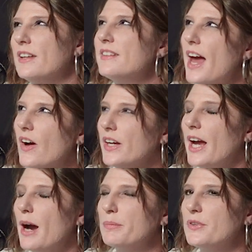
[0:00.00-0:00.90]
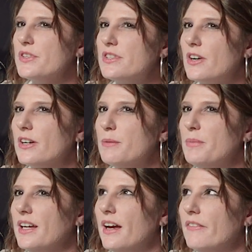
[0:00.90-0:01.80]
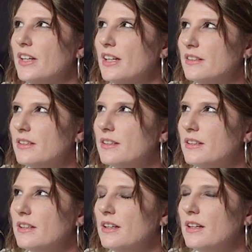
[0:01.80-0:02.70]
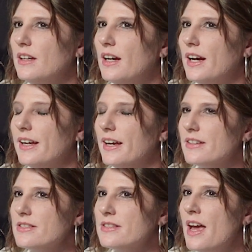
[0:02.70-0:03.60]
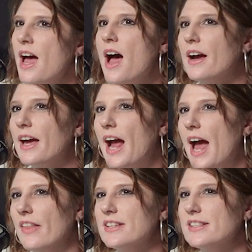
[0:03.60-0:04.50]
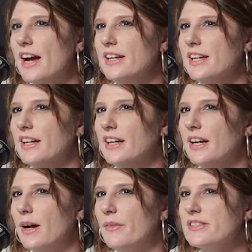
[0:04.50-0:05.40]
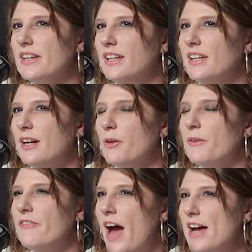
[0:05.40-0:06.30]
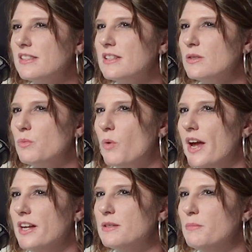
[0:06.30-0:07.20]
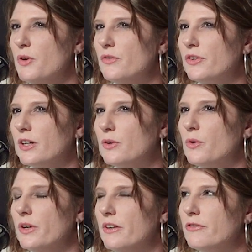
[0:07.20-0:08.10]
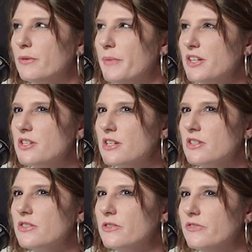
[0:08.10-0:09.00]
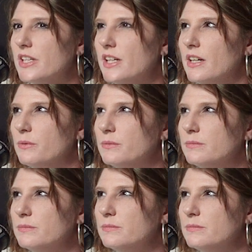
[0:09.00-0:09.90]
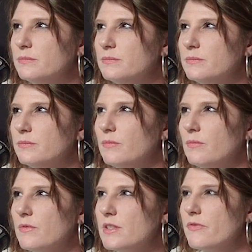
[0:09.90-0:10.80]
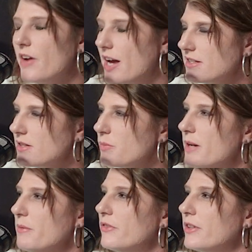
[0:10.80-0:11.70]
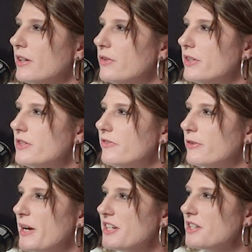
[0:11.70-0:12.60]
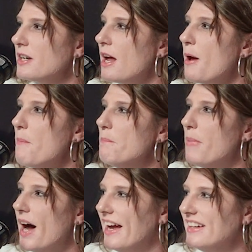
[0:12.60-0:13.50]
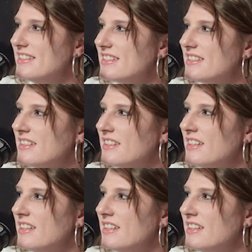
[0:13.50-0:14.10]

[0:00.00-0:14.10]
talent gap really started to be evident, I guess I kind of had this idea, and I was like, the fastest way to move critical information is through video. It's the fastest way to move critical information. But